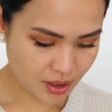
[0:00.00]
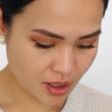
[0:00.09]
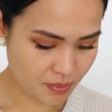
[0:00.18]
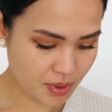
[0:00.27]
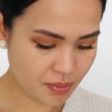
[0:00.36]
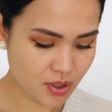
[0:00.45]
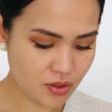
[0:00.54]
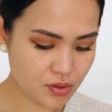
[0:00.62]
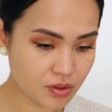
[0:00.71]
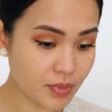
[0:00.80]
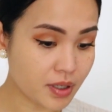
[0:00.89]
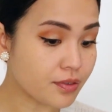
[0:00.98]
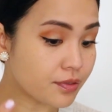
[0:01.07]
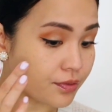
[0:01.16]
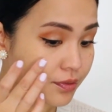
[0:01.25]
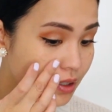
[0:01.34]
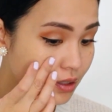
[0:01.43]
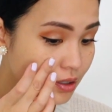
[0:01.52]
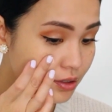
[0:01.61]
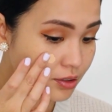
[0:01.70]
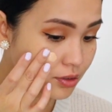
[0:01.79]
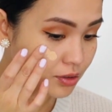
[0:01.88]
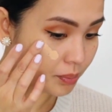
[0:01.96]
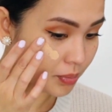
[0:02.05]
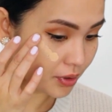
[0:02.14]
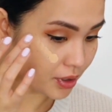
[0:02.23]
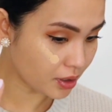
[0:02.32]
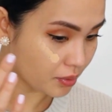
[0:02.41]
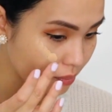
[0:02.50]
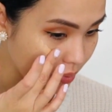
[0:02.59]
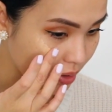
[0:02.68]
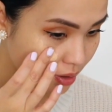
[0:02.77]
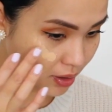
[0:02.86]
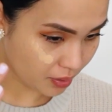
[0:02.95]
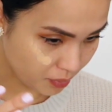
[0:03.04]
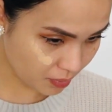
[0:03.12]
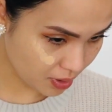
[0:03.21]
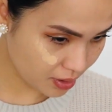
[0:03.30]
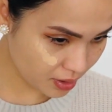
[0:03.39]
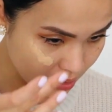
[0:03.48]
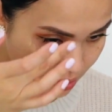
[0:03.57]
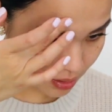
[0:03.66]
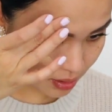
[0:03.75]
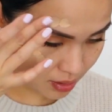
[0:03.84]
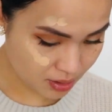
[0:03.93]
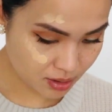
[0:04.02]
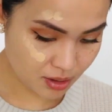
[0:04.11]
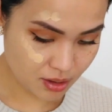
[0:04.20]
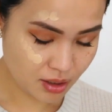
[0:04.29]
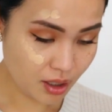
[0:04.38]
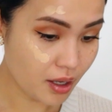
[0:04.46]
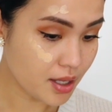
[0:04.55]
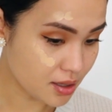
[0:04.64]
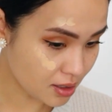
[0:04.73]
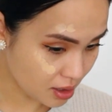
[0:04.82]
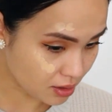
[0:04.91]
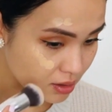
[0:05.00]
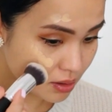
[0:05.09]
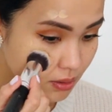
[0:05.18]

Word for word: Maybe use my fingers to put it where I want it, and then